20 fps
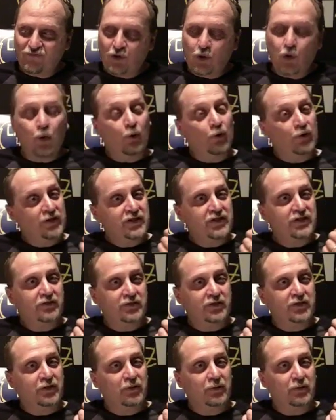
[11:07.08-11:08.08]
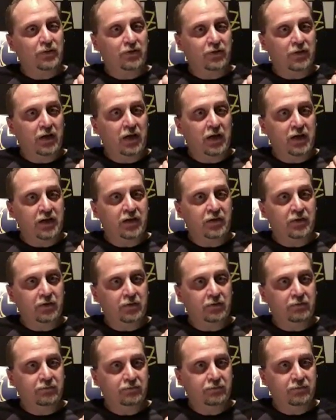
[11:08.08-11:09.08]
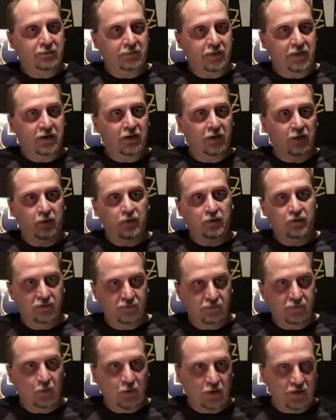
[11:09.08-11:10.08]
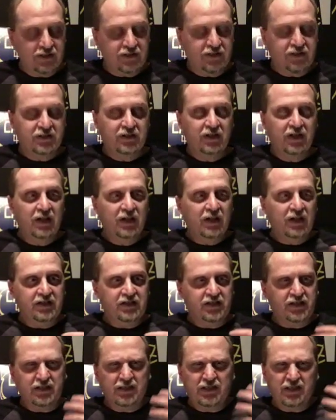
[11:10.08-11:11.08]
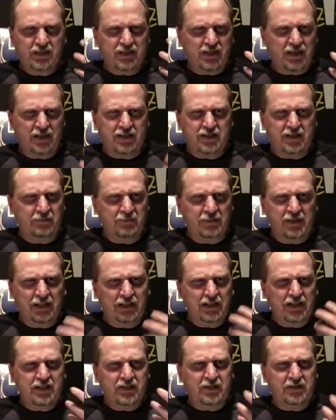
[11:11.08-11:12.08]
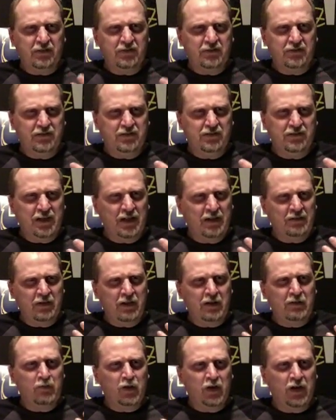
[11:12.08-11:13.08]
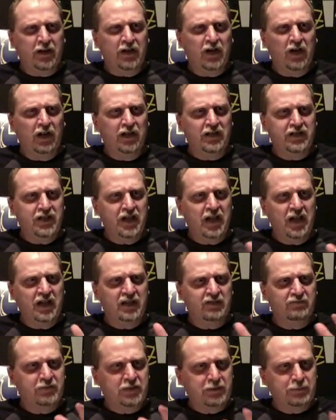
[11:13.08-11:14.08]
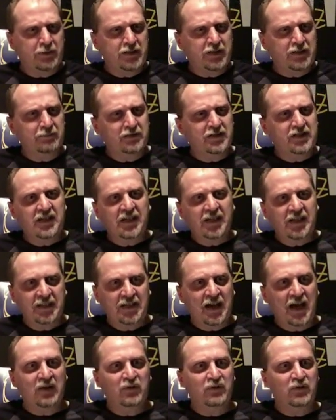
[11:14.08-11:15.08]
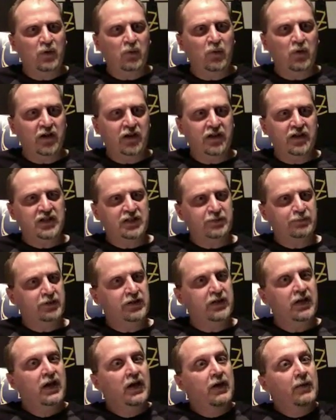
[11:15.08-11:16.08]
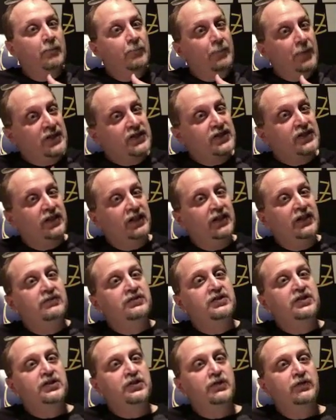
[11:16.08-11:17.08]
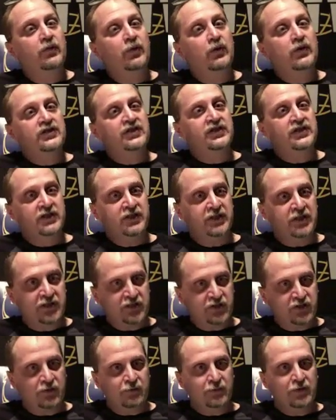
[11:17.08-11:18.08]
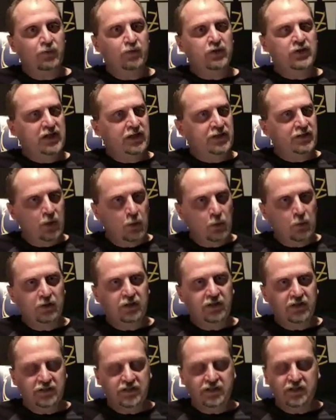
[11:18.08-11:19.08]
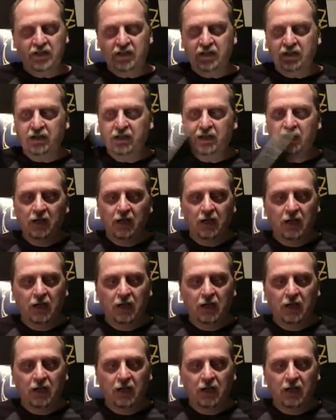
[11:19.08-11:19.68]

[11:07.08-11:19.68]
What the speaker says: chorus. There's a girl on here, they call her The Voice, and she does like some Middle Eastern, I don't want to call it chants, but some singing. I don't know what it is, but basically uses her voice as an instrument, which I totally dig.